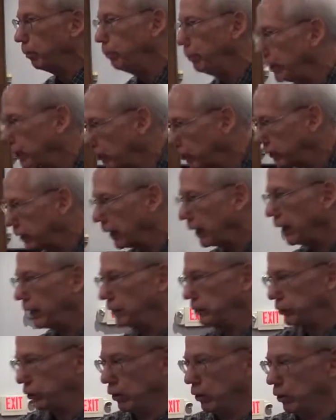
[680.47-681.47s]

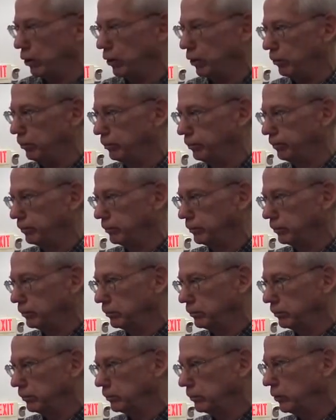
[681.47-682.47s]
Bildad Job,
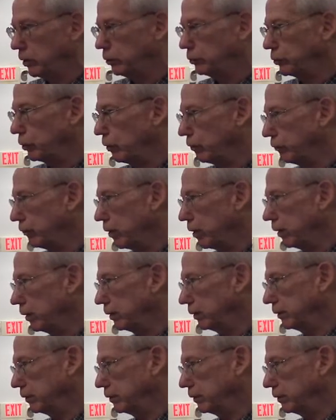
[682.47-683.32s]
no Zophar.